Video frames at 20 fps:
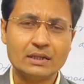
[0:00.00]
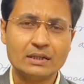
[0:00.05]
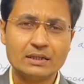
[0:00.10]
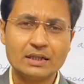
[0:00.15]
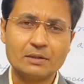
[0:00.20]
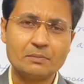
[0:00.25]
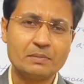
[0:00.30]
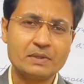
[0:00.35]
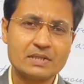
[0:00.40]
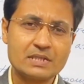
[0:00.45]

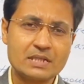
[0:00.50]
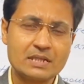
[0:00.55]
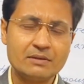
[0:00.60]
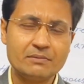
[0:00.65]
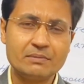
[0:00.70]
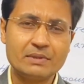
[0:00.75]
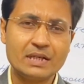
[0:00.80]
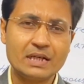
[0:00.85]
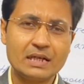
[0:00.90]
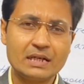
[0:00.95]
That means
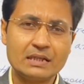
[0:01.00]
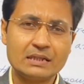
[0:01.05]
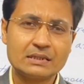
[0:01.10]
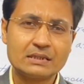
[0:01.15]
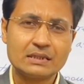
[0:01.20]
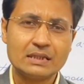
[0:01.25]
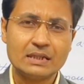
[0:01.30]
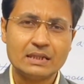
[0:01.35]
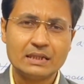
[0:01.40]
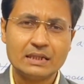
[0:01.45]
if there
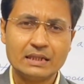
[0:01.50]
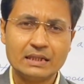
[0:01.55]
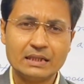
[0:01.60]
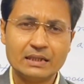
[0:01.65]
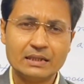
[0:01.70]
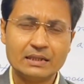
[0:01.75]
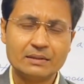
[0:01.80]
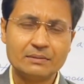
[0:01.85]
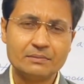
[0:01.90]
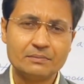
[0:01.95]
is
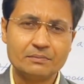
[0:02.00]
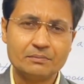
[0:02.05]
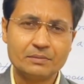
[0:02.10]
a